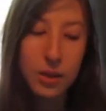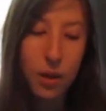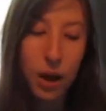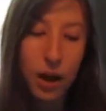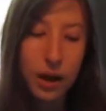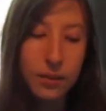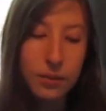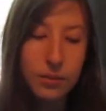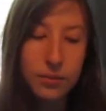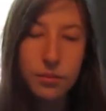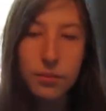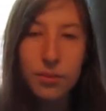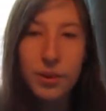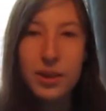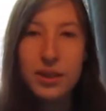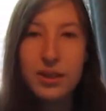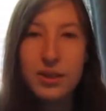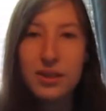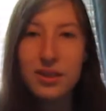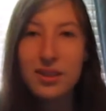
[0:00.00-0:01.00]
why,
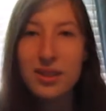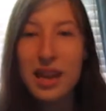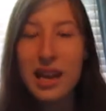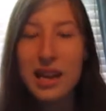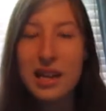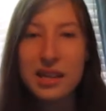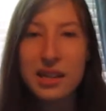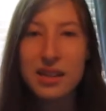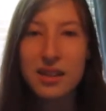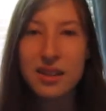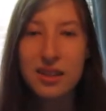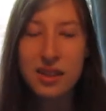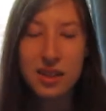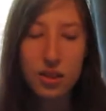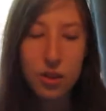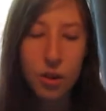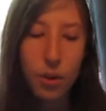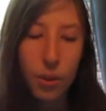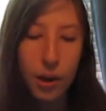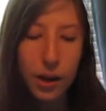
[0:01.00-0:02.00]
but that E and
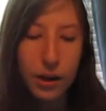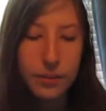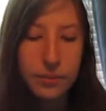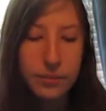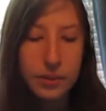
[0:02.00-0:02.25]
why.